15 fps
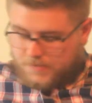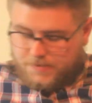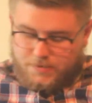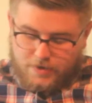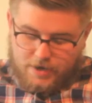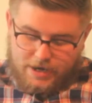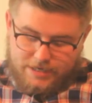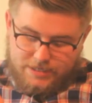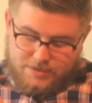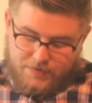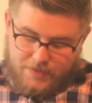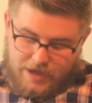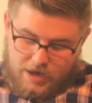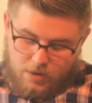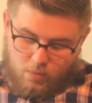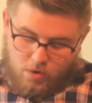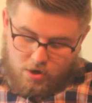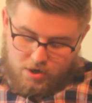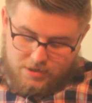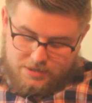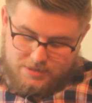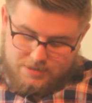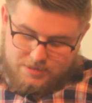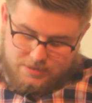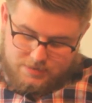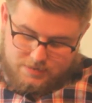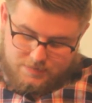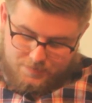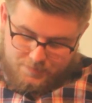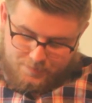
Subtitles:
So guys, that was